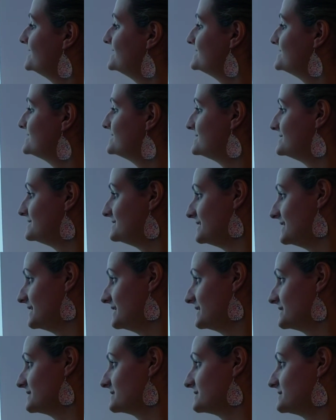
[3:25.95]

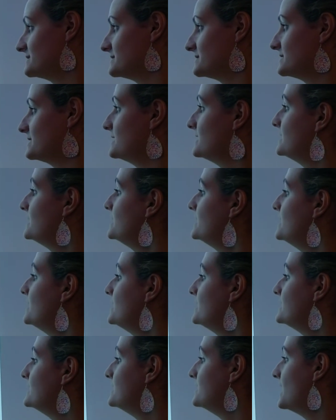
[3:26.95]
6,
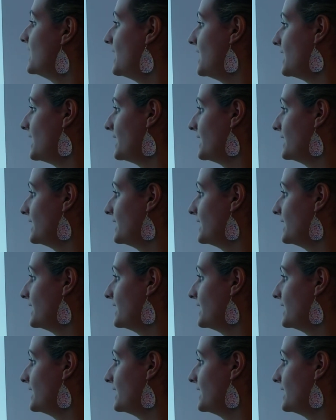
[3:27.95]
9.